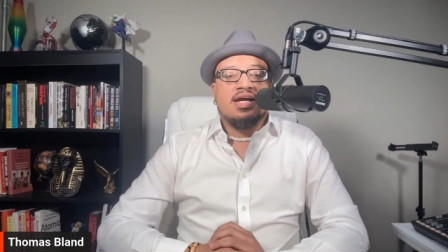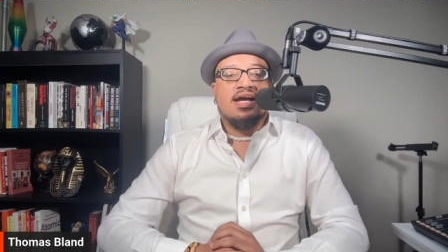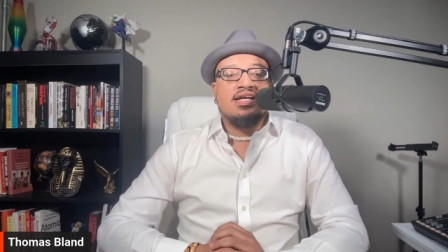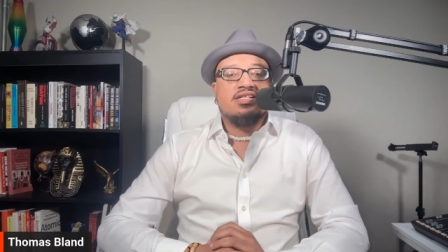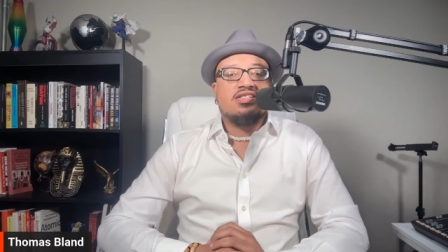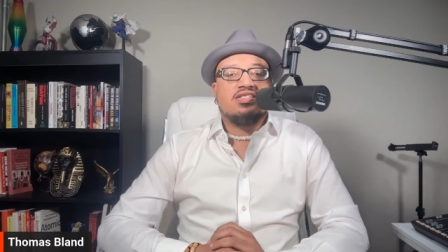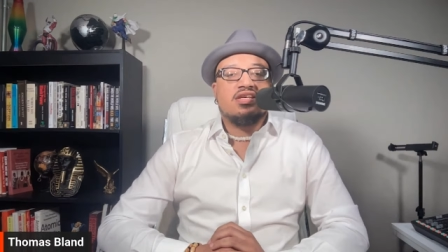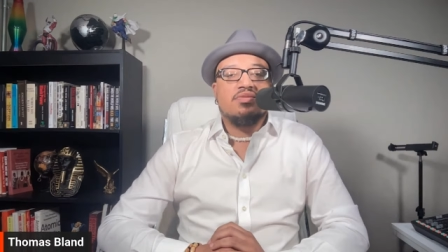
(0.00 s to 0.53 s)

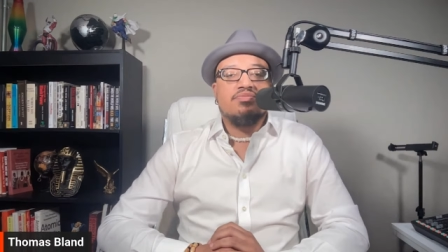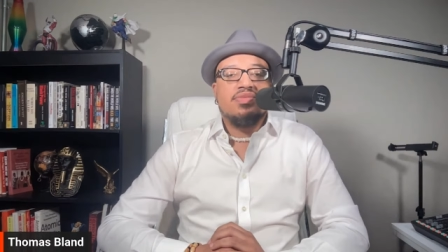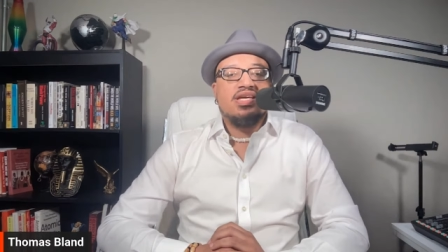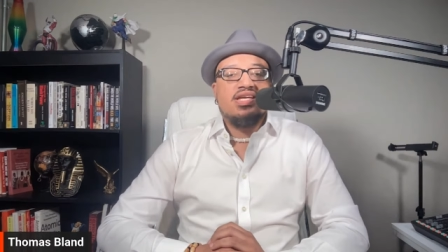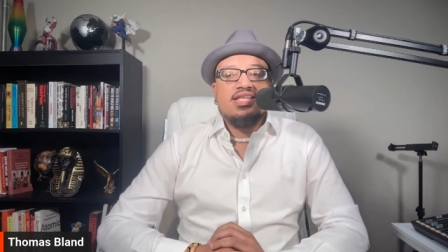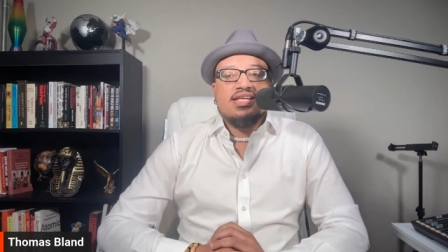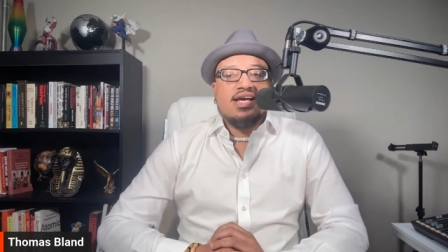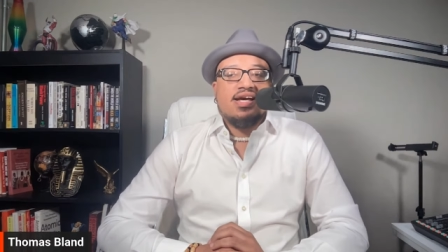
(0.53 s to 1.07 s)
And to
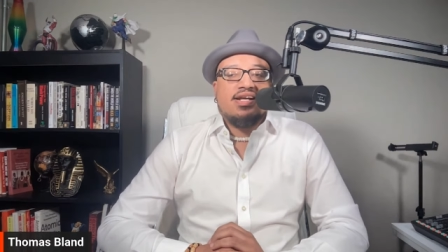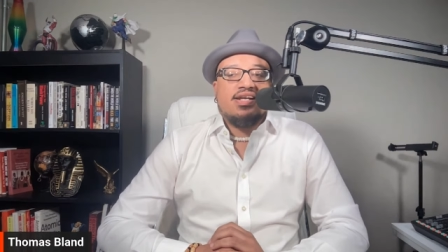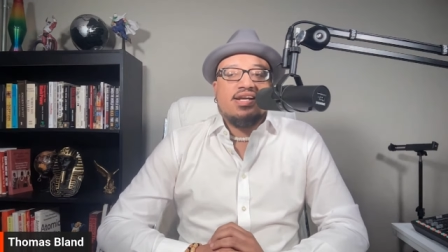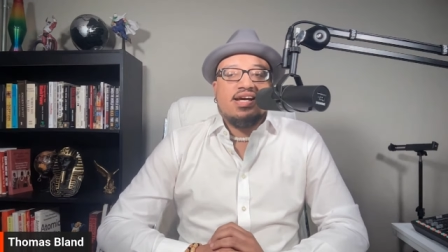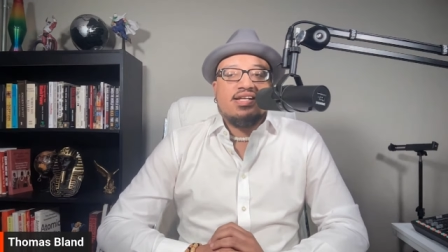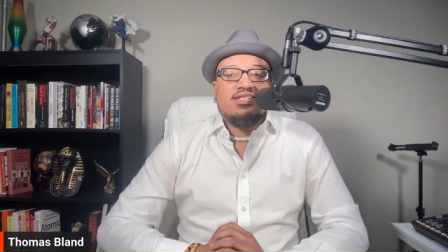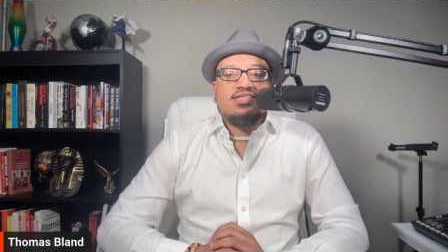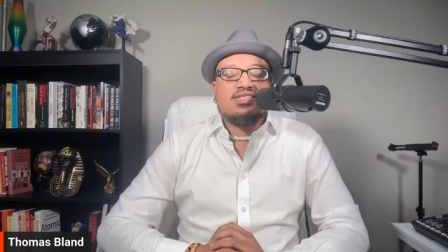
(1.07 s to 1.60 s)
me, that
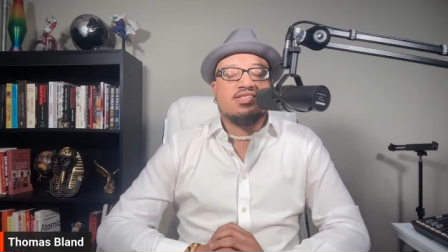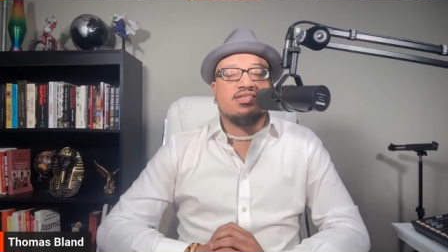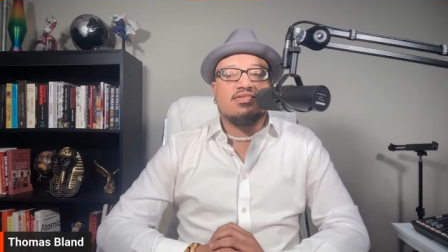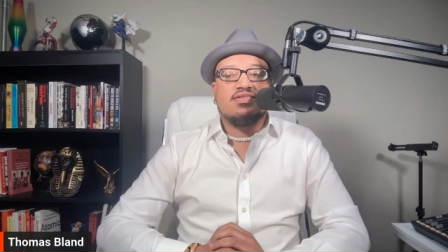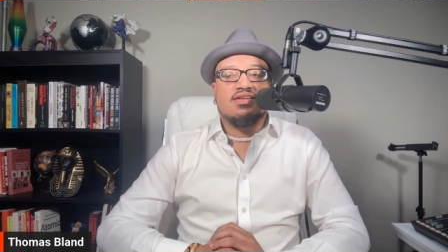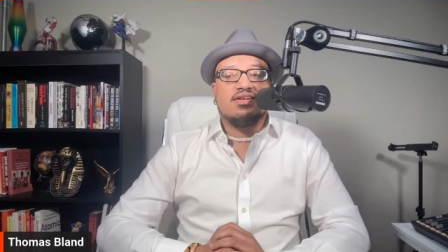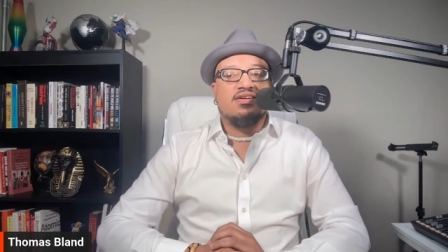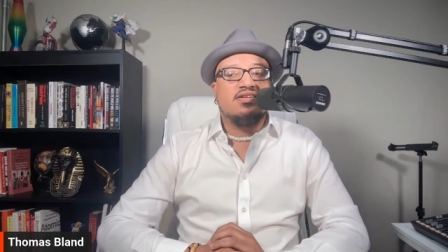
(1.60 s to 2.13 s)
that's
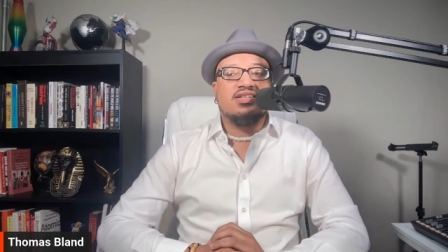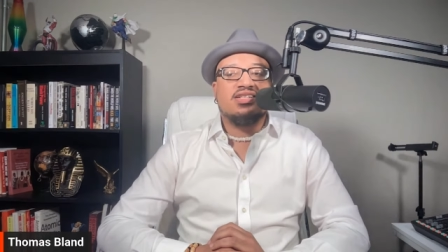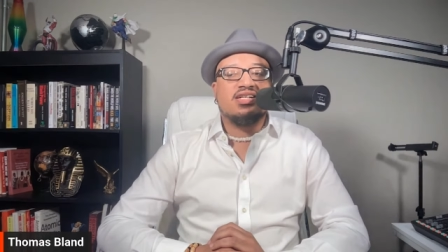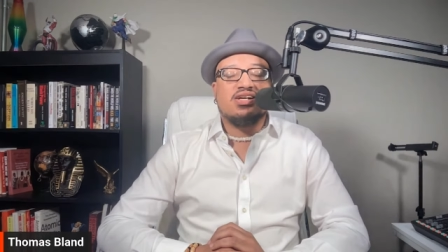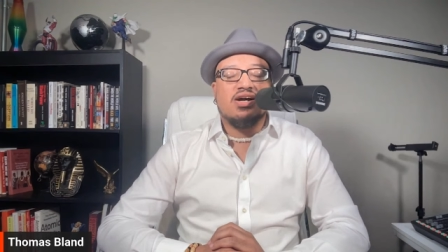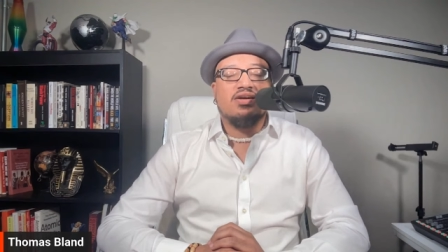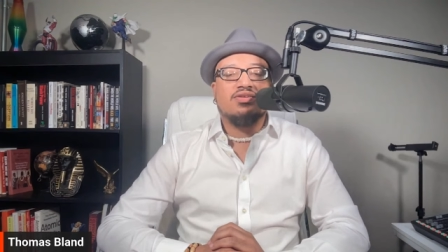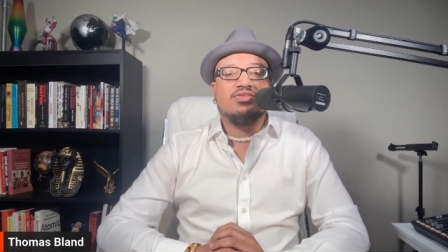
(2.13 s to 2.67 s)

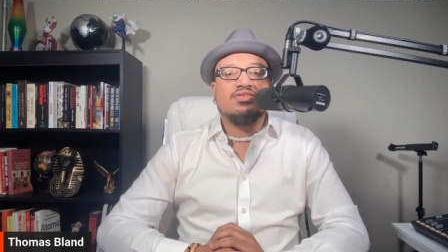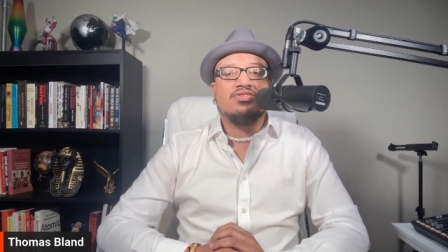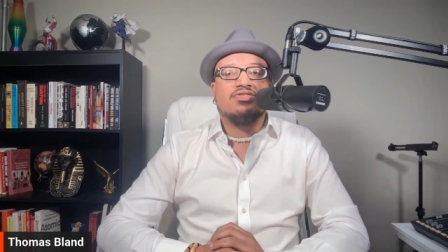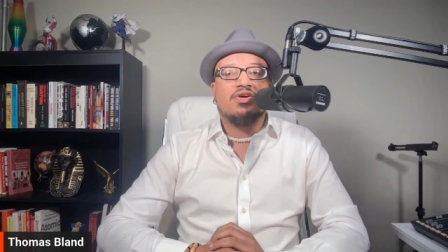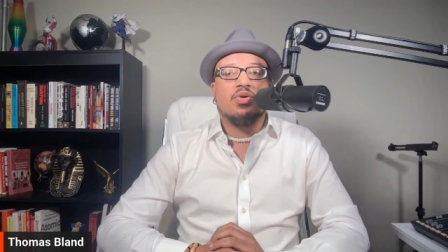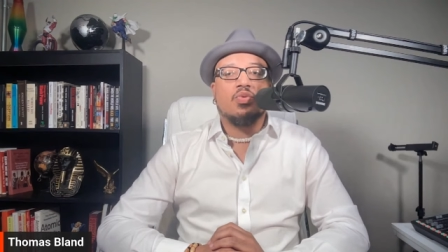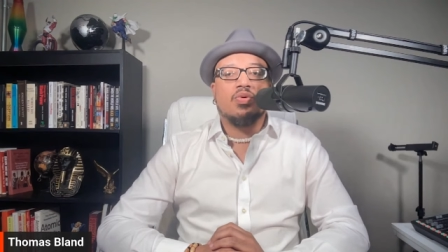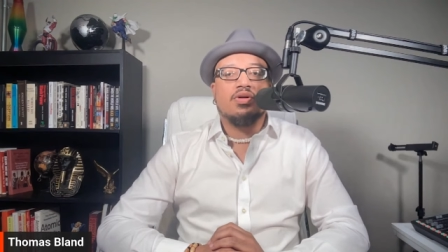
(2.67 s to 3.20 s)
uncalled
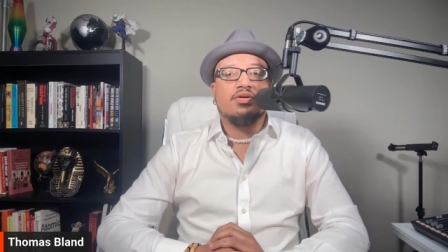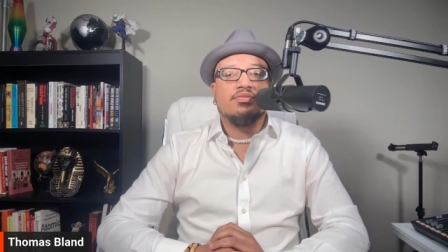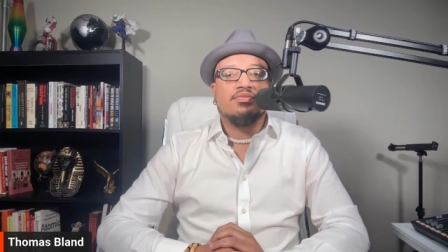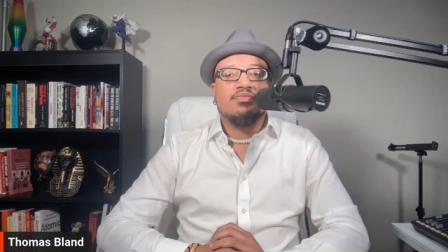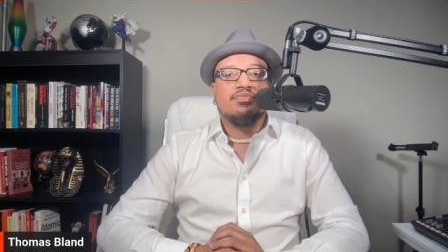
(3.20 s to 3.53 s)
for.